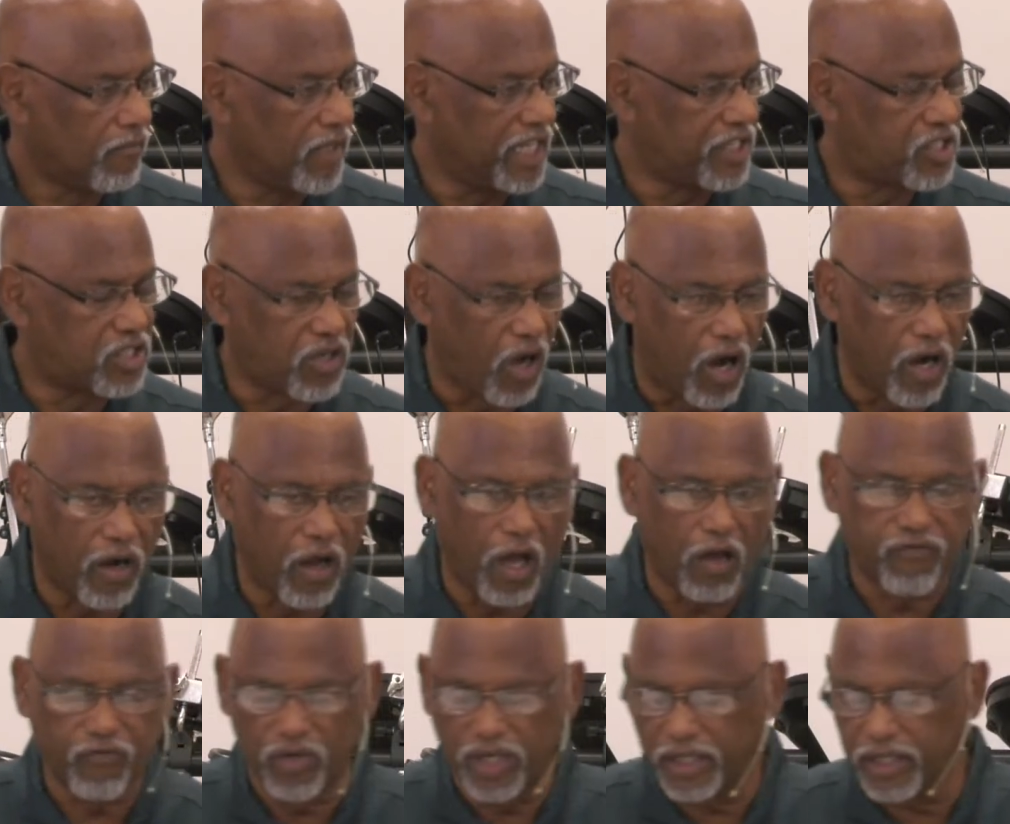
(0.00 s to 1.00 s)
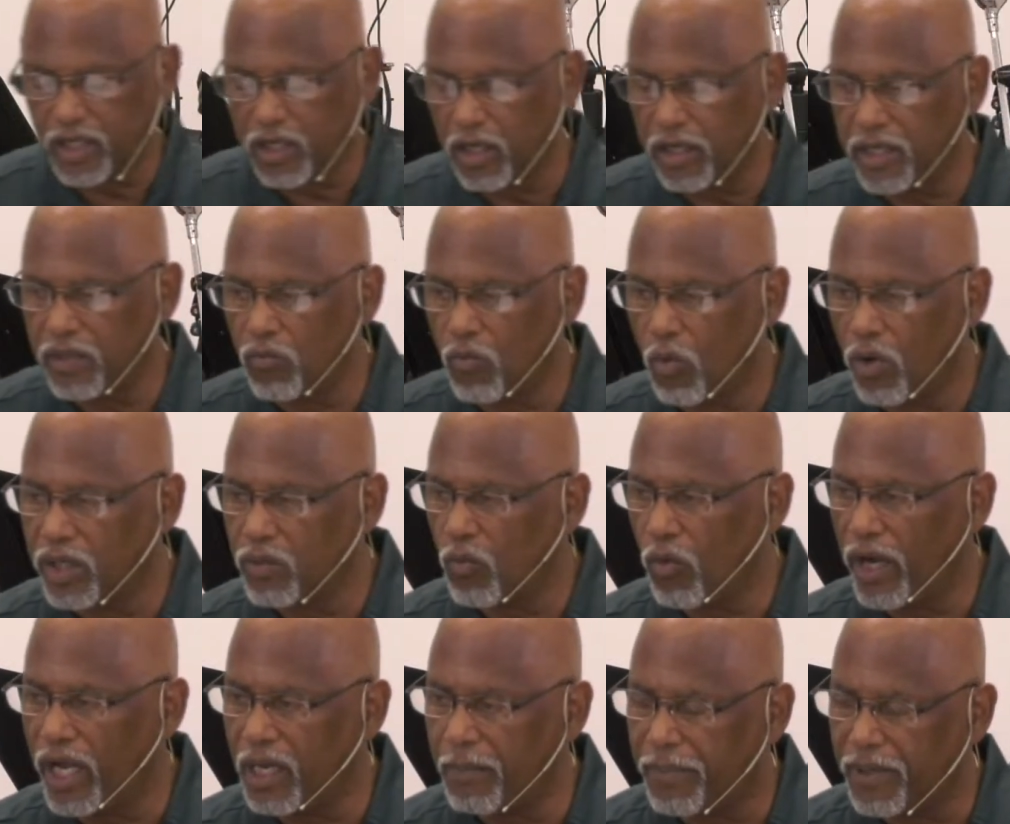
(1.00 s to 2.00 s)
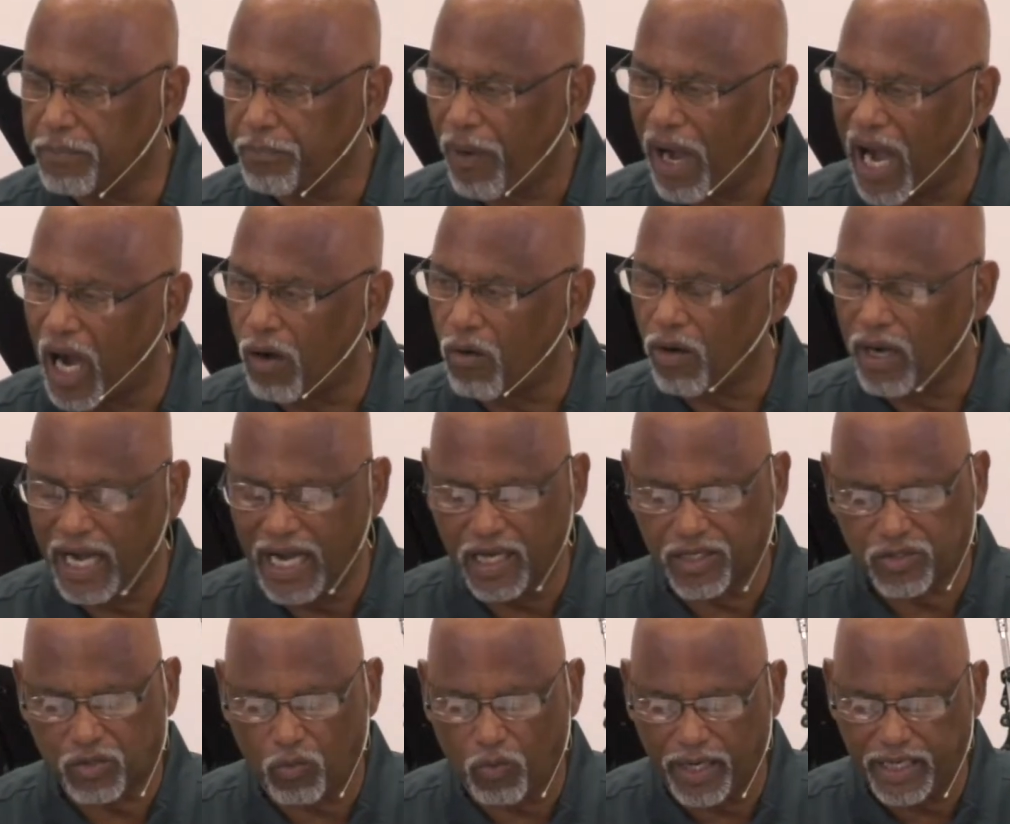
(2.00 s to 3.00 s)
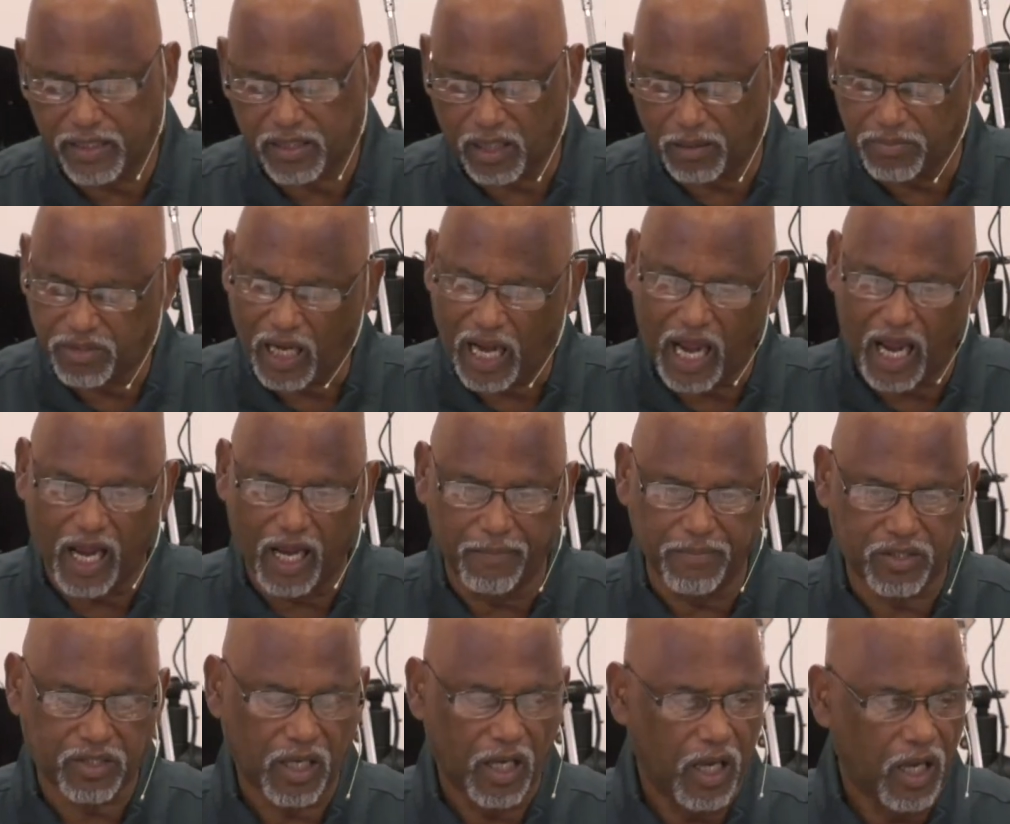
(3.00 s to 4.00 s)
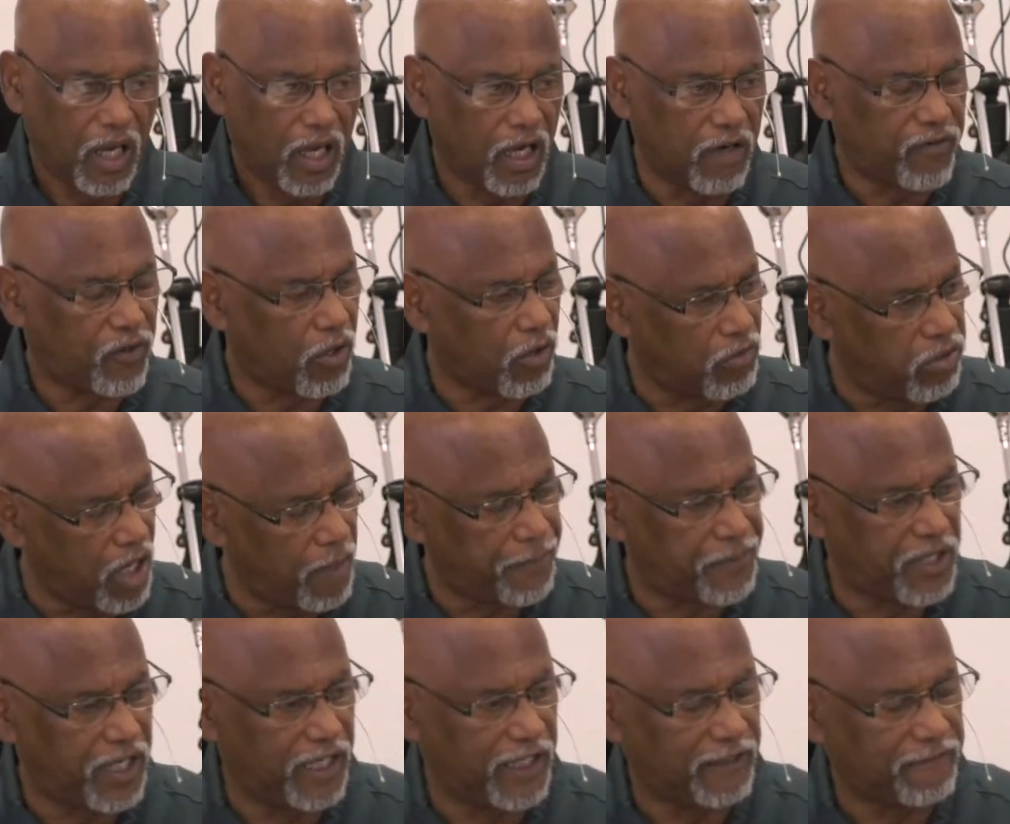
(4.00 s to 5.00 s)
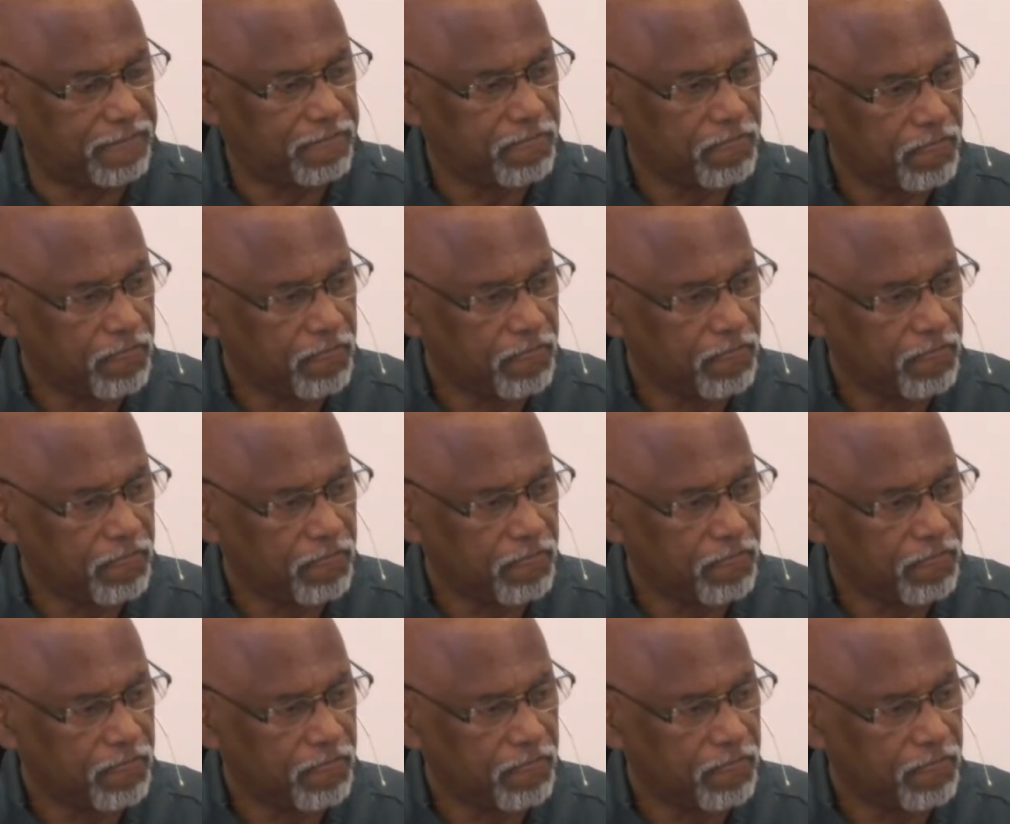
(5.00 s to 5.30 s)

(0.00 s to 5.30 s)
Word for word: They start off really good in one way, but power has a way sometimes of corrupting.